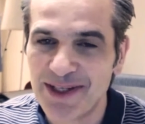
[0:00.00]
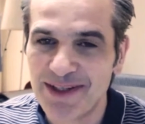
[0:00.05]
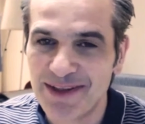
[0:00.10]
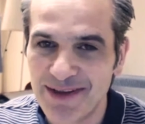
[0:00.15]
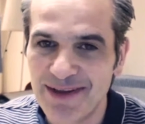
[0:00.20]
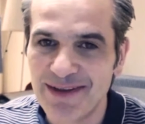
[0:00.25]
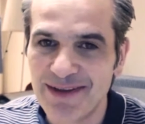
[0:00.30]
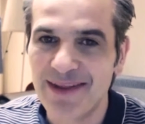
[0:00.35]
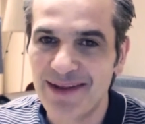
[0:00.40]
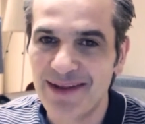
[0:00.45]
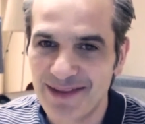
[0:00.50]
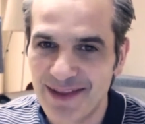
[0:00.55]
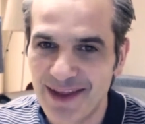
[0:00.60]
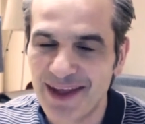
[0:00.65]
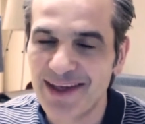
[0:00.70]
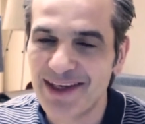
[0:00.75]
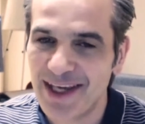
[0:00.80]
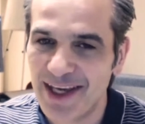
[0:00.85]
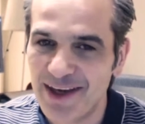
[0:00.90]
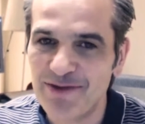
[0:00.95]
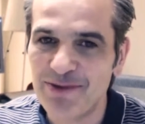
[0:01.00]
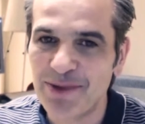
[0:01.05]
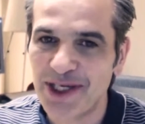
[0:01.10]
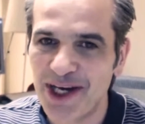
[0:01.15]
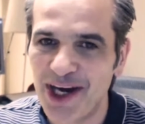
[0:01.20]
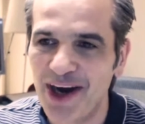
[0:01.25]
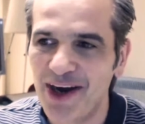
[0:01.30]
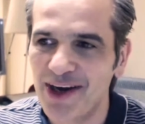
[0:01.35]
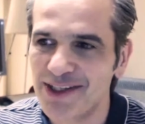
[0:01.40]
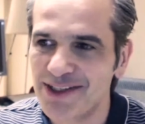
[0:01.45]
But they gave me a
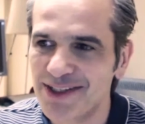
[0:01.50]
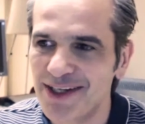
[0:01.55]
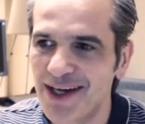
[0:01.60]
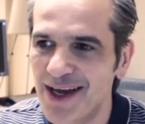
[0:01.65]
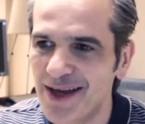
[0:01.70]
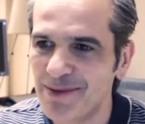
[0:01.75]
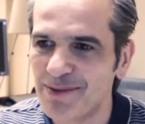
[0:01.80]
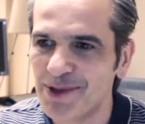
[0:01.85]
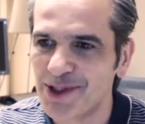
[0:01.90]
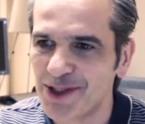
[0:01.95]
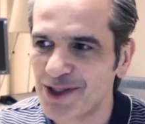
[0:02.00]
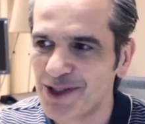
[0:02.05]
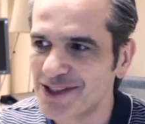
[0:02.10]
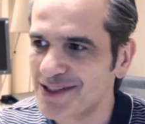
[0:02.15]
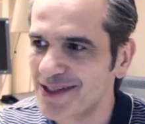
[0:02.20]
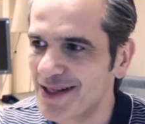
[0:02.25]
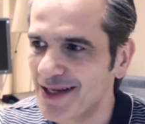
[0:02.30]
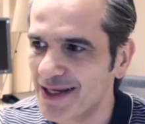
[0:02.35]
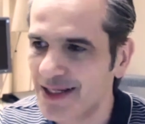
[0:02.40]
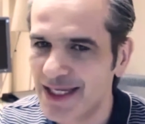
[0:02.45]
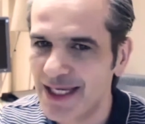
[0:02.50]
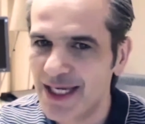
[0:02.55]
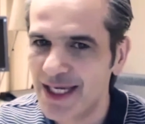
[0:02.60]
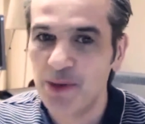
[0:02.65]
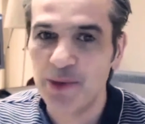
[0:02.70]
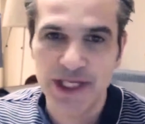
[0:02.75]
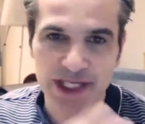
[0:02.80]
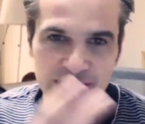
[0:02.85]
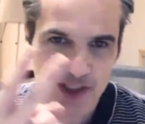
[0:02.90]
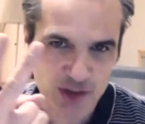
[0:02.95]
hard time because, like,
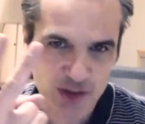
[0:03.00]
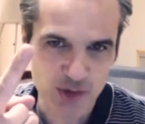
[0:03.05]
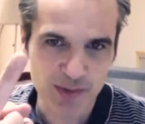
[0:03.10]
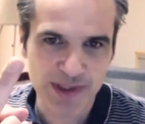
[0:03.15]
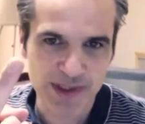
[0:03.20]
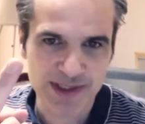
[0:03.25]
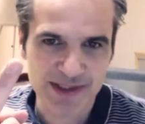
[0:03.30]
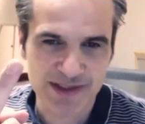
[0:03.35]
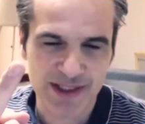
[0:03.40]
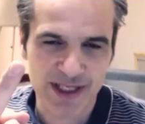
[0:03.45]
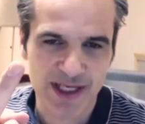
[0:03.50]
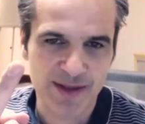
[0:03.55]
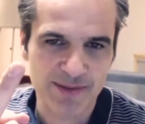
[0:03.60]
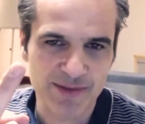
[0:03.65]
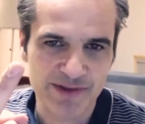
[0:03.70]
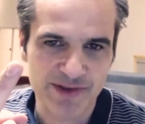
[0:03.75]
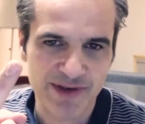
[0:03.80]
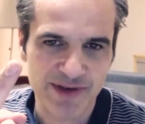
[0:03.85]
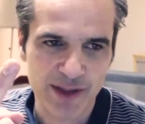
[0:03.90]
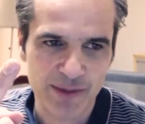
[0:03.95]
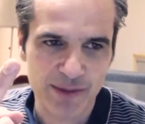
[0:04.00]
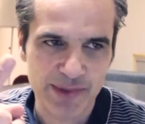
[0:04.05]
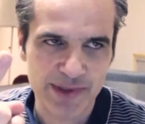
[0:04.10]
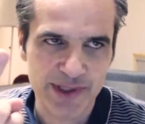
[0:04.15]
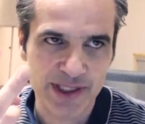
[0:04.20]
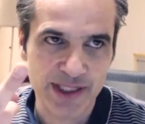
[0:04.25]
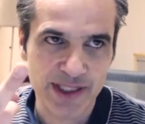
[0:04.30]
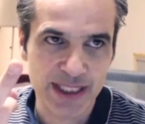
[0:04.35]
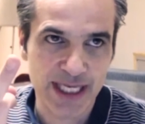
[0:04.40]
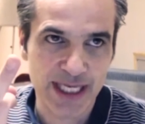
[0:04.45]
we had 2 months time
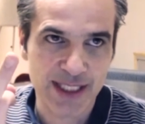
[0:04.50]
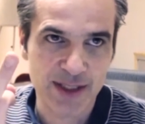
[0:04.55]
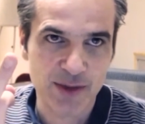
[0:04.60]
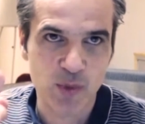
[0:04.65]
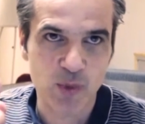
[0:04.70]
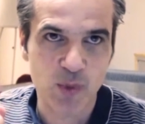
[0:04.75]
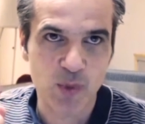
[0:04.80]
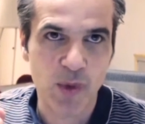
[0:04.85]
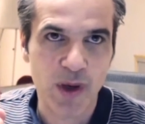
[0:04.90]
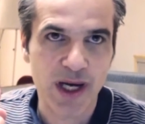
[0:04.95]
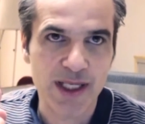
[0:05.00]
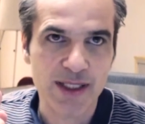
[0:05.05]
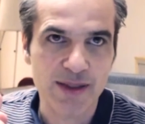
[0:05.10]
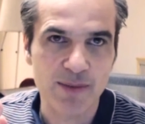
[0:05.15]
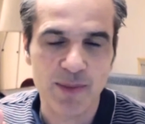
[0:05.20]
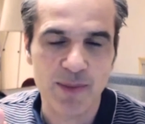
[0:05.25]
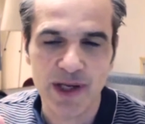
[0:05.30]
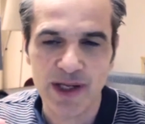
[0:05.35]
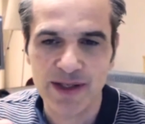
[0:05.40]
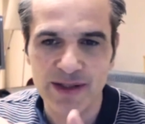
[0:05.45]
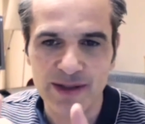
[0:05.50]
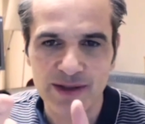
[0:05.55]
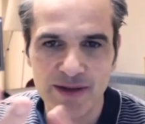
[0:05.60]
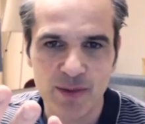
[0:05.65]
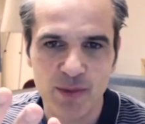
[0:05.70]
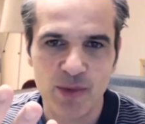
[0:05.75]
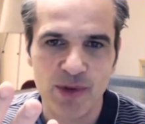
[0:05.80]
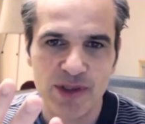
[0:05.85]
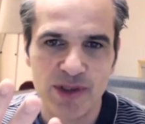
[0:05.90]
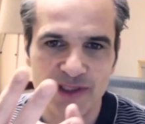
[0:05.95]
developing, and 1
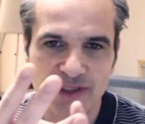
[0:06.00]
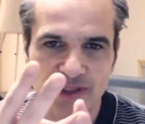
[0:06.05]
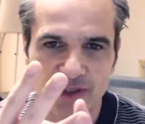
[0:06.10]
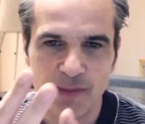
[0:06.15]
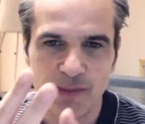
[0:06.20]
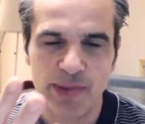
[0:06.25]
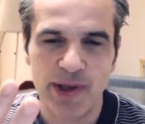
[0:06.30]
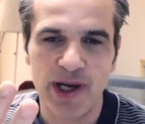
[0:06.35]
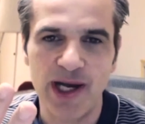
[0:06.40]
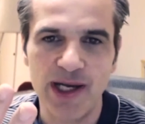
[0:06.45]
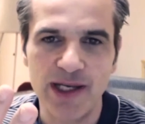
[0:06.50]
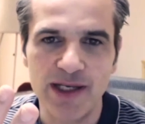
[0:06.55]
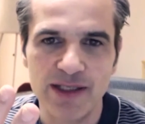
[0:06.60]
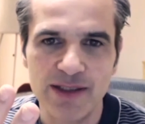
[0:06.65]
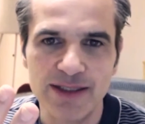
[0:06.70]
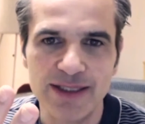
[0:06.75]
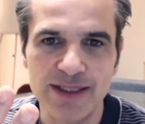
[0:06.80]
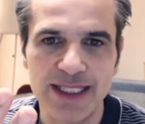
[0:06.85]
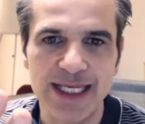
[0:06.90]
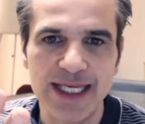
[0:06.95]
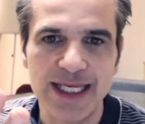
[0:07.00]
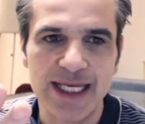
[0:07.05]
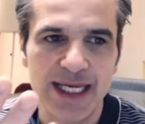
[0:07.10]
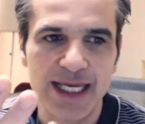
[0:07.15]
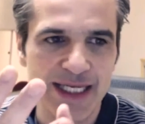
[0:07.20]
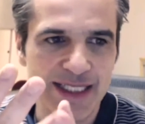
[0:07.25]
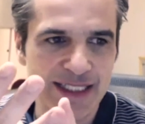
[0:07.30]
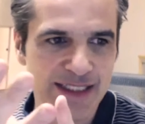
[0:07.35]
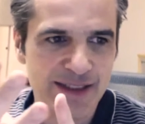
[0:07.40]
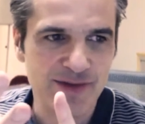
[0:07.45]
month was the pilot,
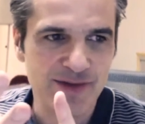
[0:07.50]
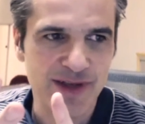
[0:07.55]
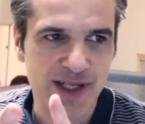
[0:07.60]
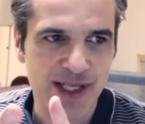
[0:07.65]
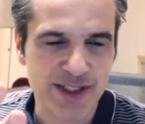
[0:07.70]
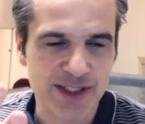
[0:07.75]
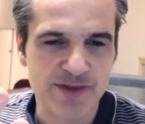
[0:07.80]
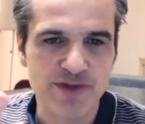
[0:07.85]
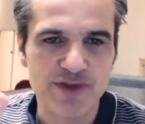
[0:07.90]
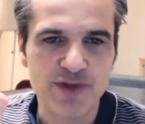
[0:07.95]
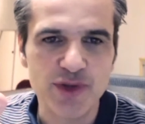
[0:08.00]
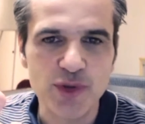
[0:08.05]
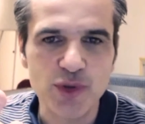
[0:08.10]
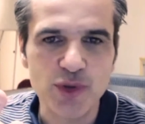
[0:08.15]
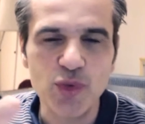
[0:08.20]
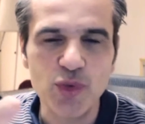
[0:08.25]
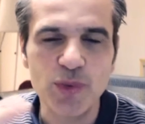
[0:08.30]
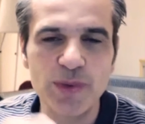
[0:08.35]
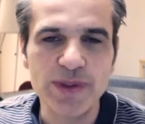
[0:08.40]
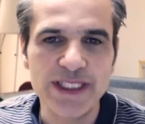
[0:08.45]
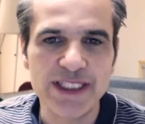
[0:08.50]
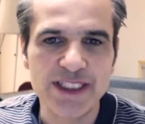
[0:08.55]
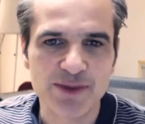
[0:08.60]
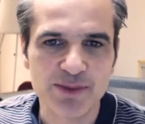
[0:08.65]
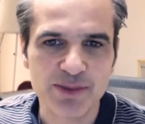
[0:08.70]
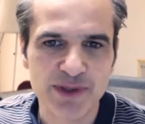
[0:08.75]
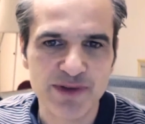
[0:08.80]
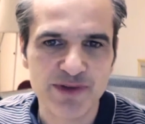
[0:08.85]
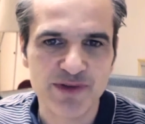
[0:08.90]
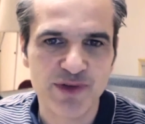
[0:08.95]
and even like a few weeks
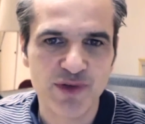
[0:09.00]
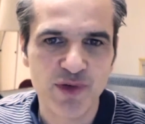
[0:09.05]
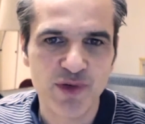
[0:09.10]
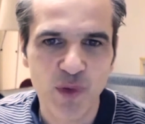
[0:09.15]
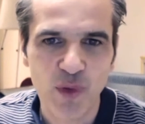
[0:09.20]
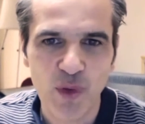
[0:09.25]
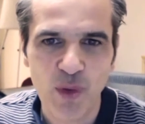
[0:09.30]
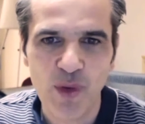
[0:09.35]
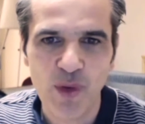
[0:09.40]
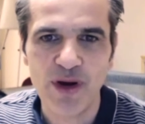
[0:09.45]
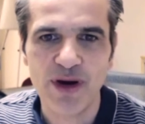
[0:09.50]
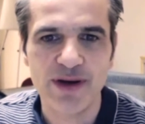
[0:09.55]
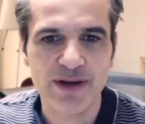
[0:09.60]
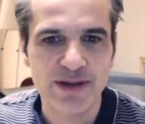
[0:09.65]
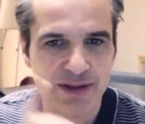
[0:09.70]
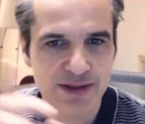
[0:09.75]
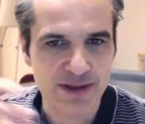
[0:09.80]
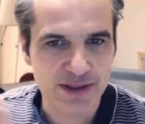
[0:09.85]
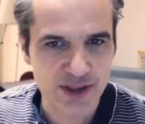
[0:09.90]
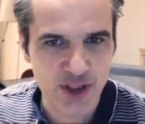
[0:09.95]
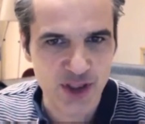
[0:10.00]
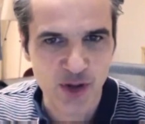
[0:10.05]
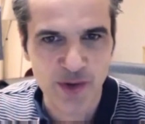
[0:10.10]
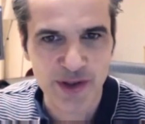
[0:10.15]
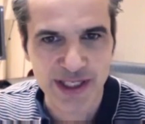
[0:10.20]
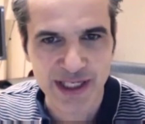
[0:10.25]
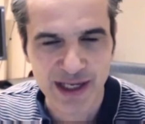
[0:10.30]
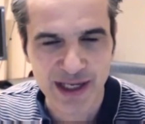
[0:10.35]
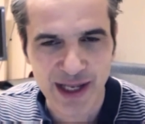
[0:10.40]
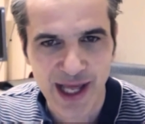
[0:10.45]
before
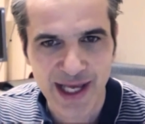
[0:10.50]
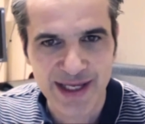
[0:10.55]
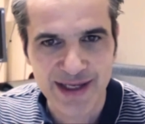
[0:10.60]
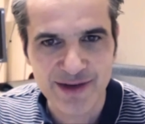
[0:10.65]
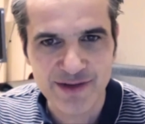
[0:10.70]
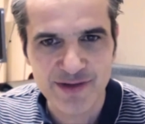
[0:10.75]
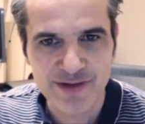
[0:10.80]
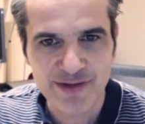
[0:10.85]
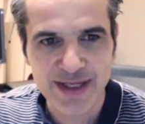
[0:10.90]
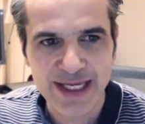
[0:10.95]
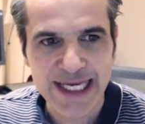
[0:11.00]
going live,